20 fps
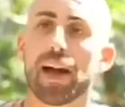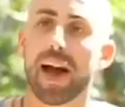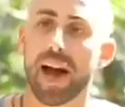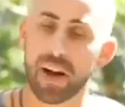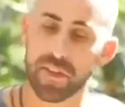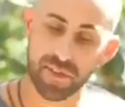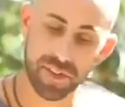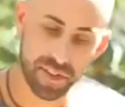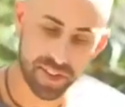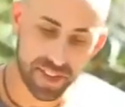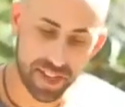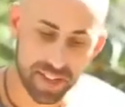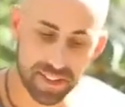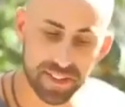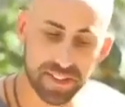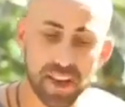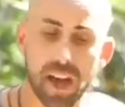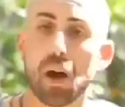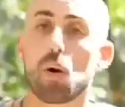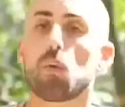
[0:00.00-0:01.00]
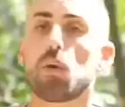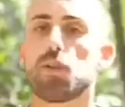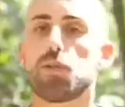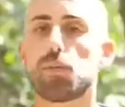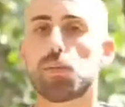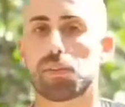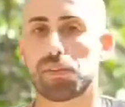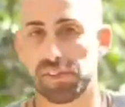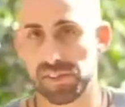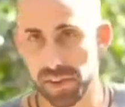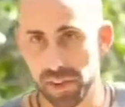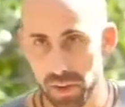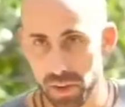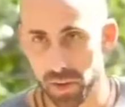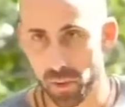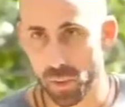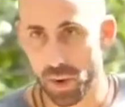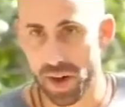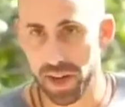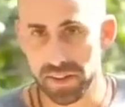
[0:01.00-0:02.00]
After that I will do a
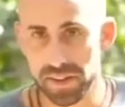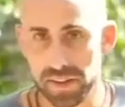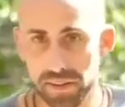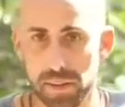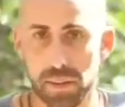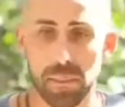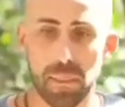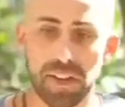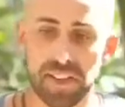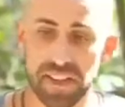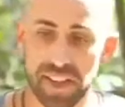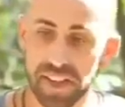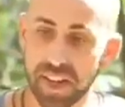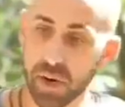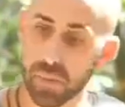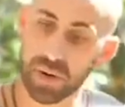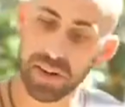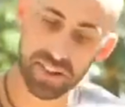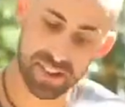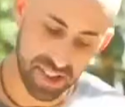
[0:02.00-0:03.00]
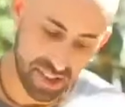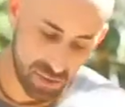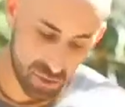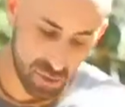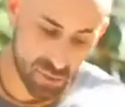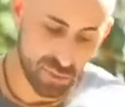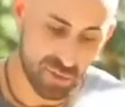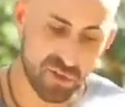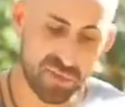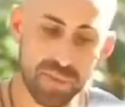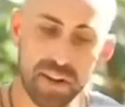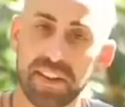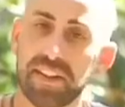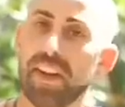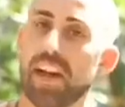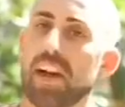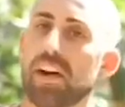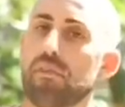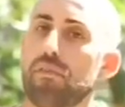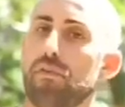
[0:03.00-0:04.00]
second one, but then I will start to move my
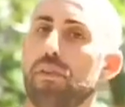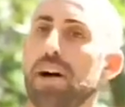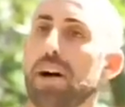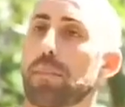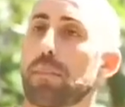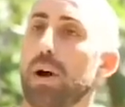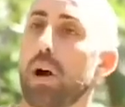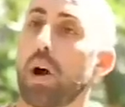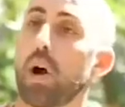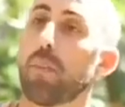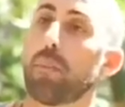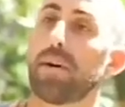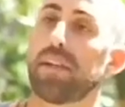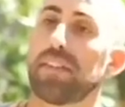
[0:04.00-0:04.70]
diaphragm up